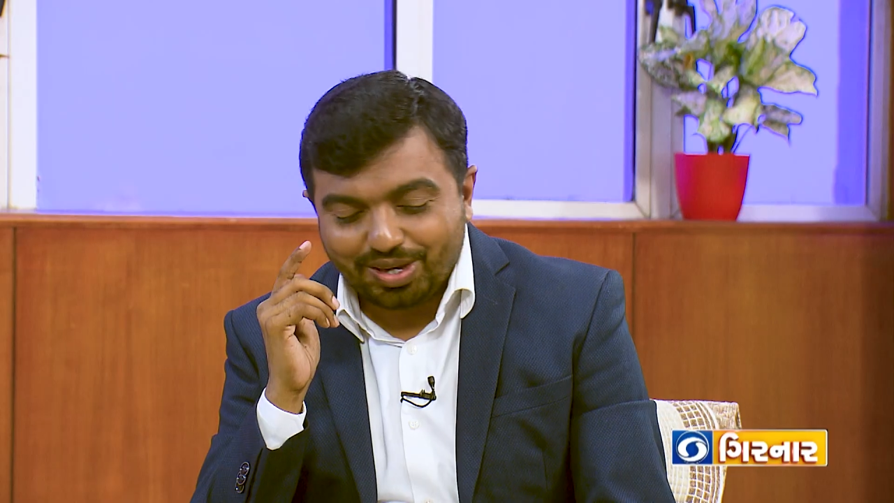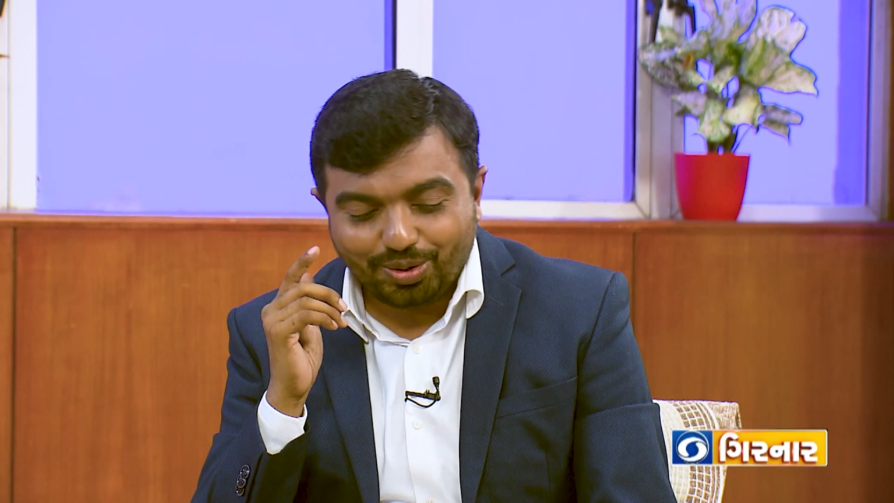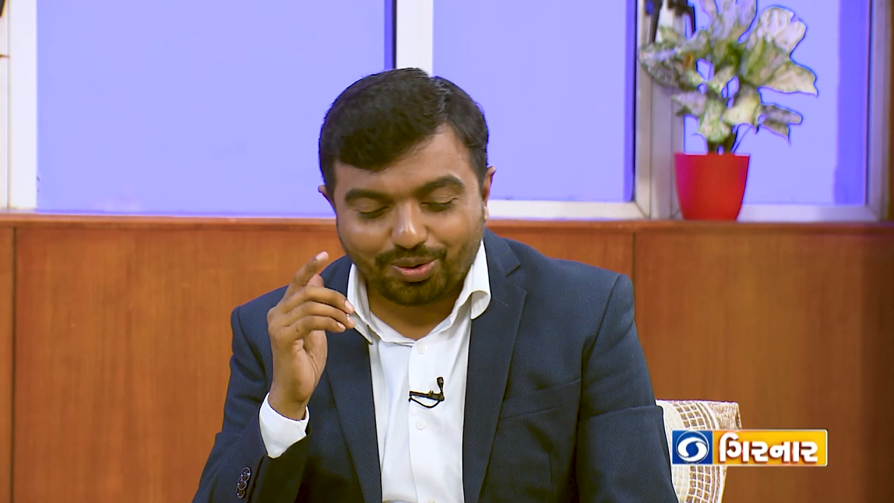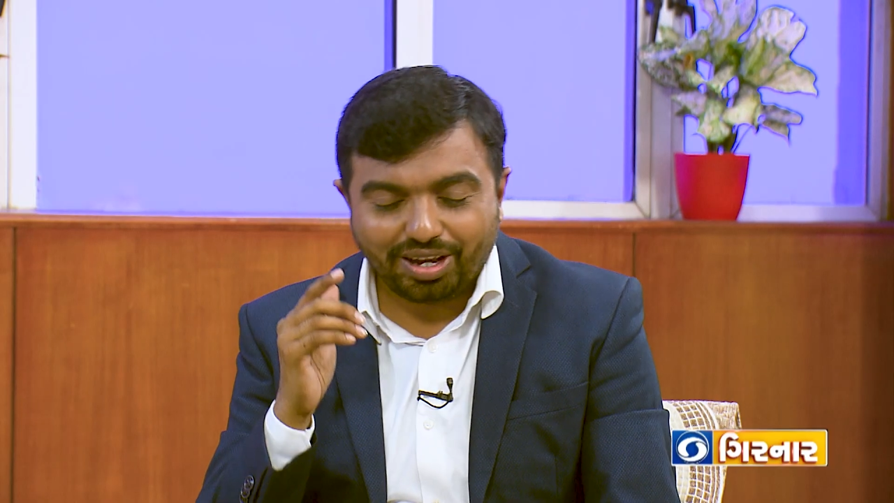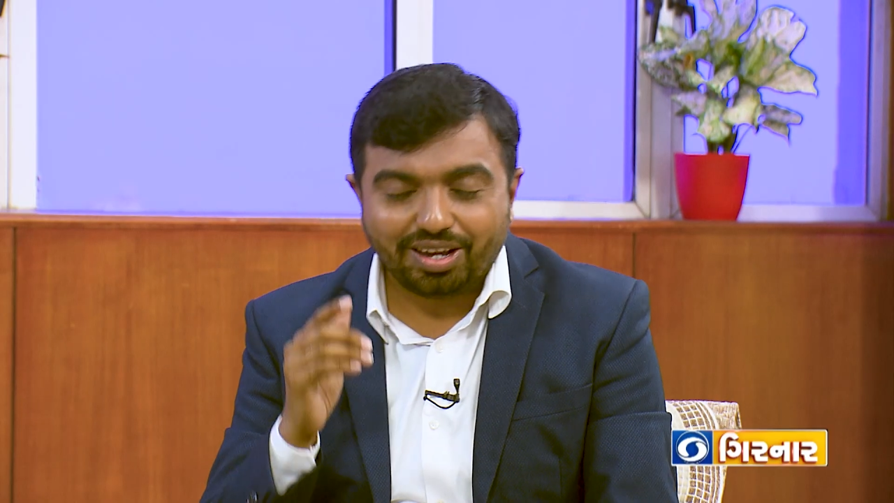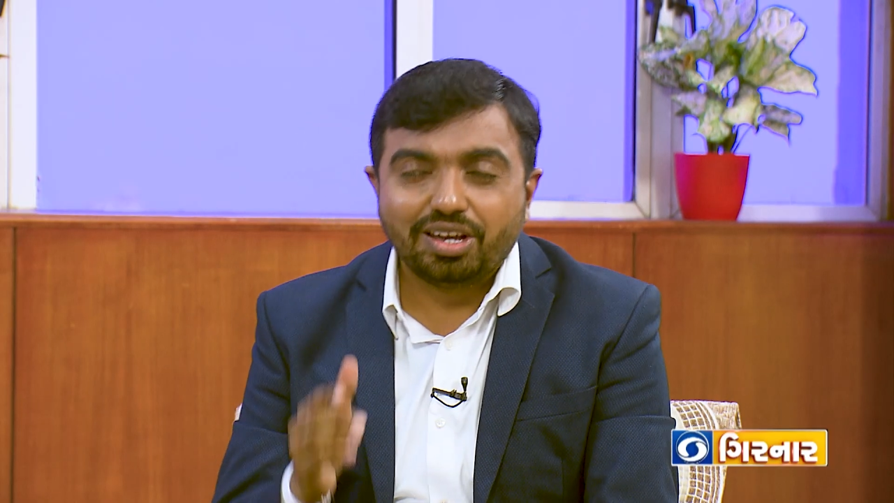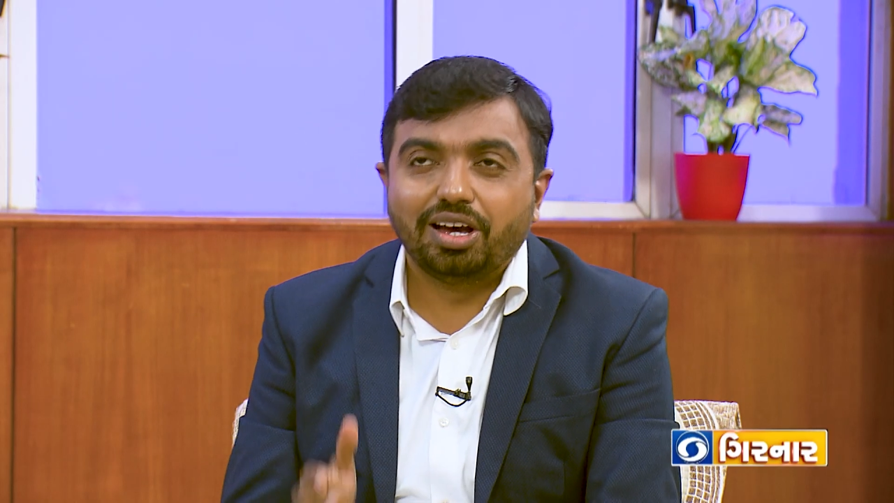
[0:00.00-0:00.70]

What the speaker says: Okay,